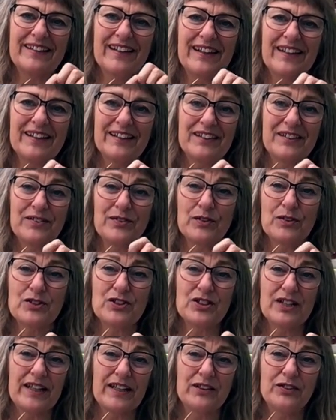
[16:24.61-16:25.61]
I
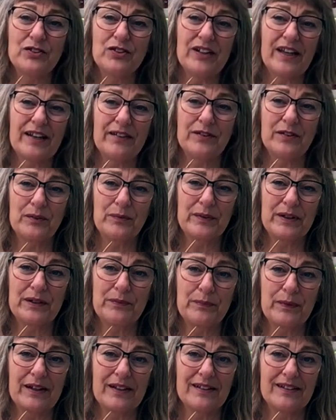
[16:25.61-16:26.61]
crochet together
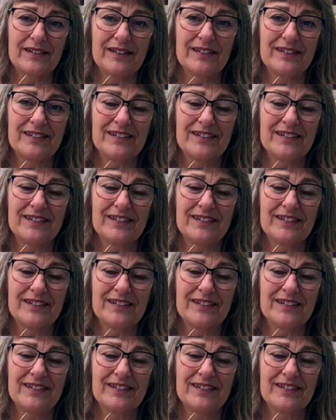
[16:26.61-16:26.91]
with one